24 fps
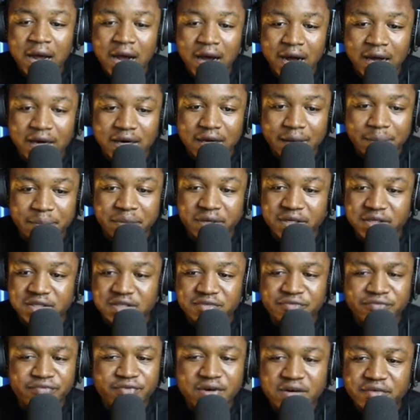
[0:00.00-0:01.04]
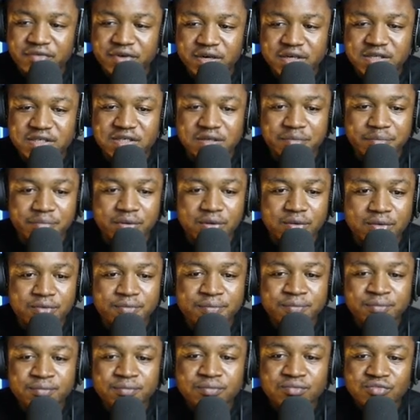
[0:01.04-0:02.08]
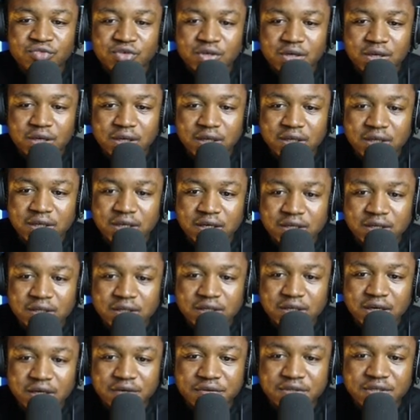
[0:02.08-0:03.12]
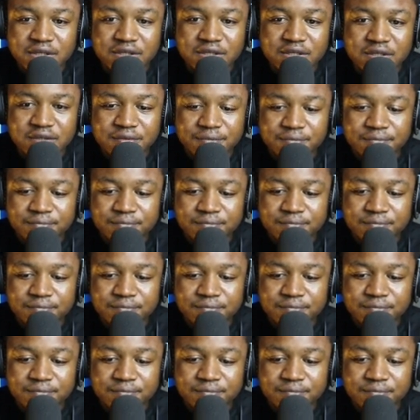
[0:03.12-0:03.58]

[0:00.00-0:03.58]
at that place. Very, very simple. And then here is it.